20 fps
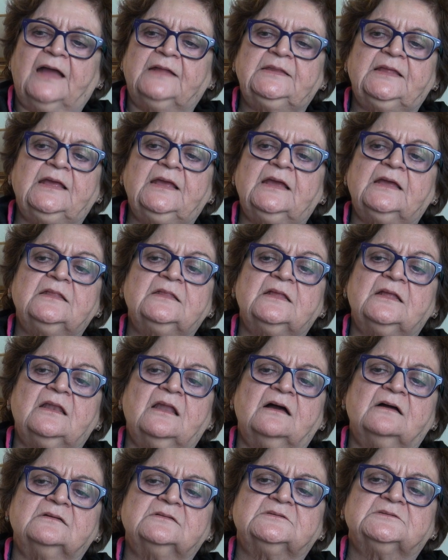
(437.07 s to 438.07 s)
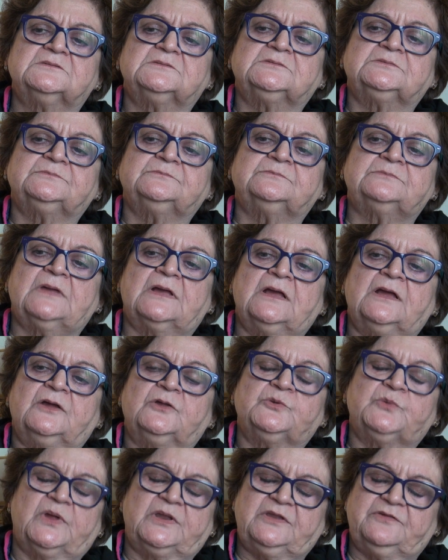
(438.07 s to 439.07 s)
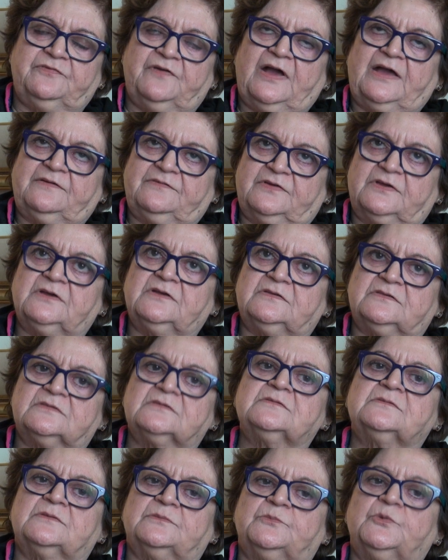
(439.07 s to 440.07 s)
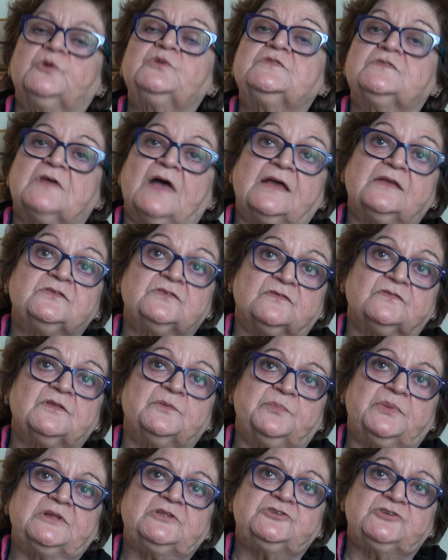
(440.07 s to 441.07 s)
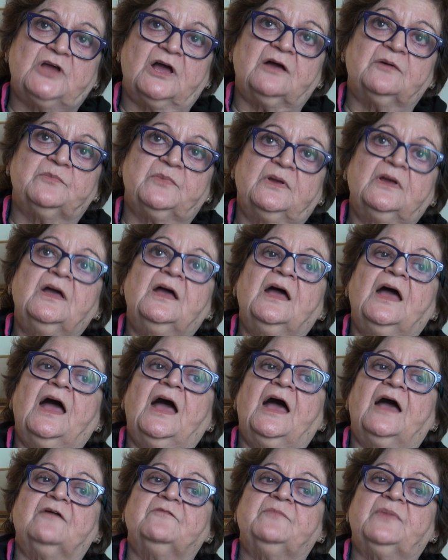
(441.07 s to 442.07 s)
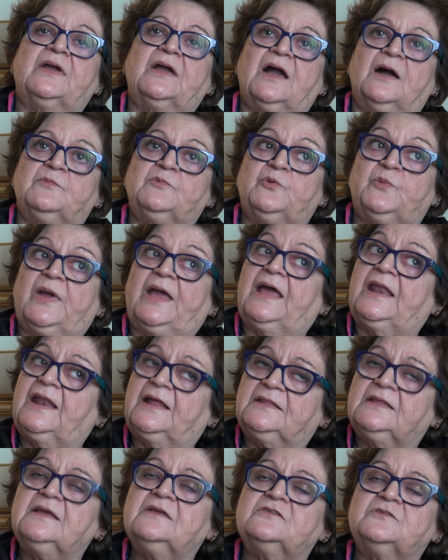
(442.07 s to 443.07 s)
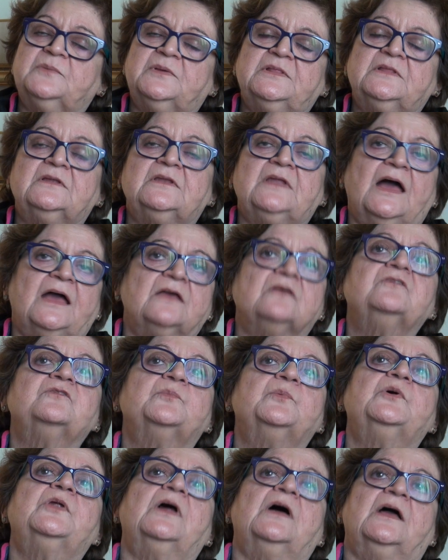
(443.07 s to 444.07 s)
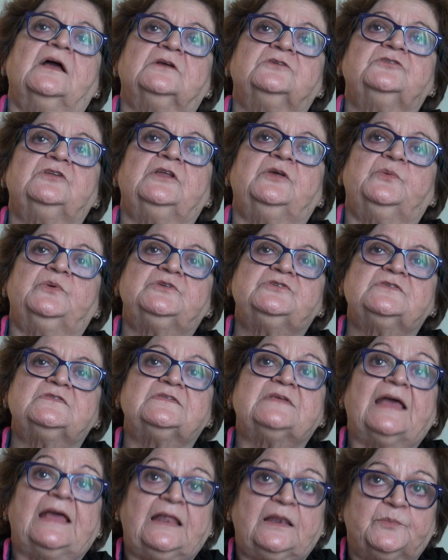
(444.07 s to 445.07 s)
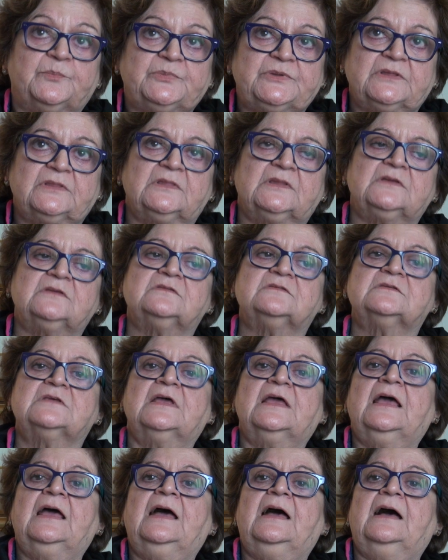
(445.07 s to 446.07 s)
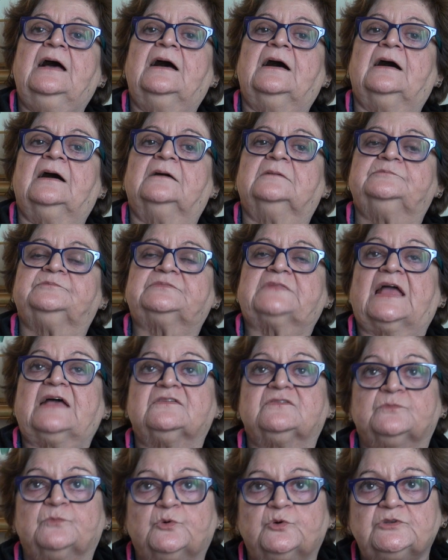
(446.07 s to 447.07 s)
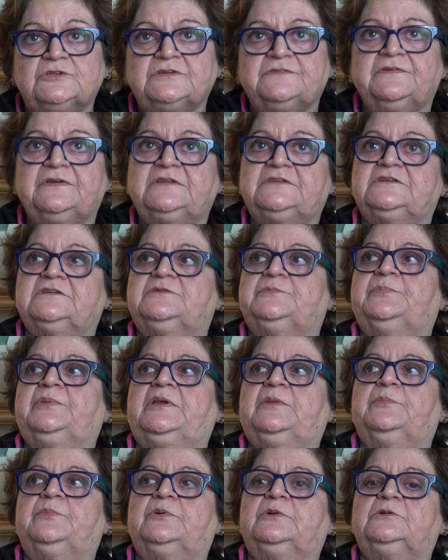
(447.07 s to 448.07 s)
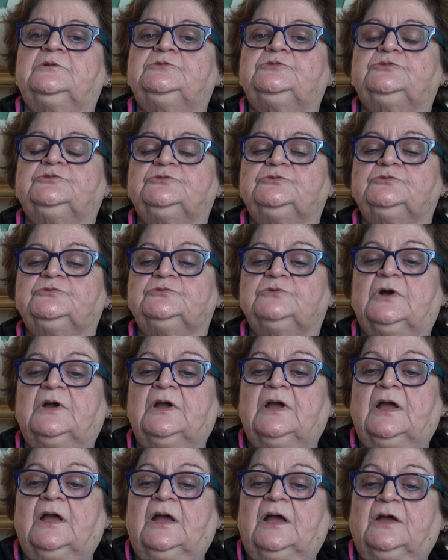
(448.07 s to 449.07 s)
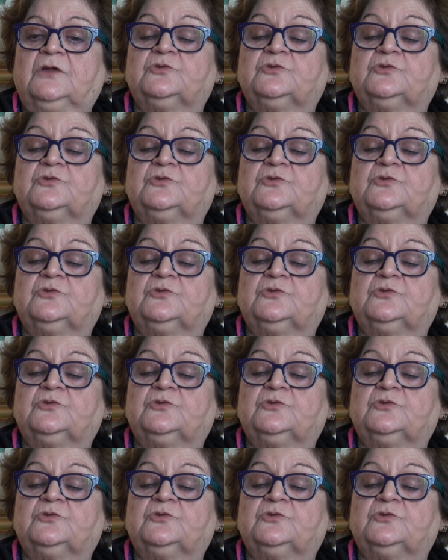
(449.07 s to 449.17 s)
I think in the last 25 years, both sides of the Punjab have become aware, and I think it's been the diaspora actually which has helped in this, has motivated people to